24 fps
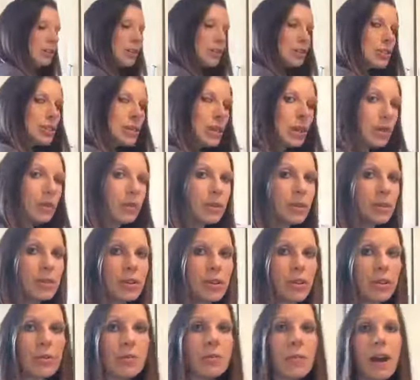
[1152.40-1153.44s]
to share with
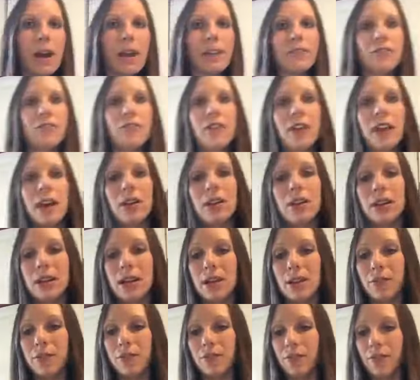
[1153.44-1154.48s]
you my
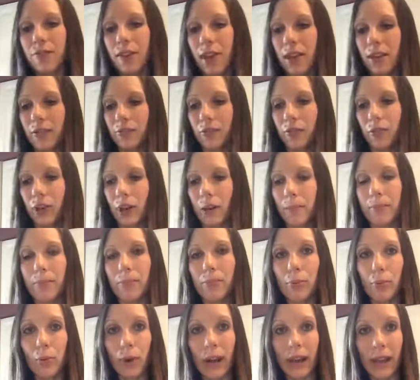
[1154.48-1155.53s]
very favorite
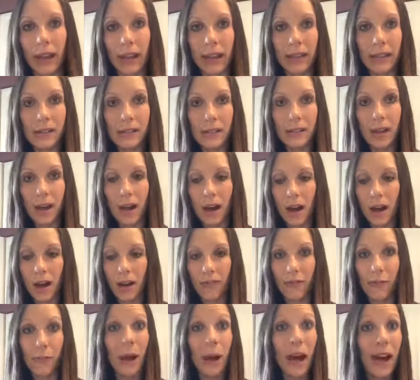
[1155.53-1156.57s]
brand
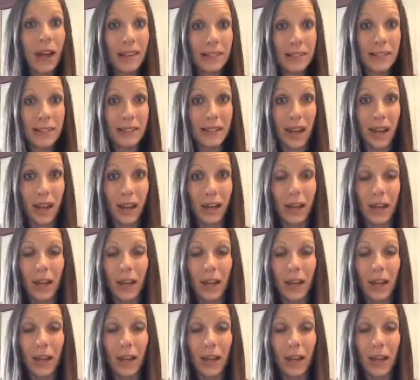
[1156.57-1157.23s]
of pasta,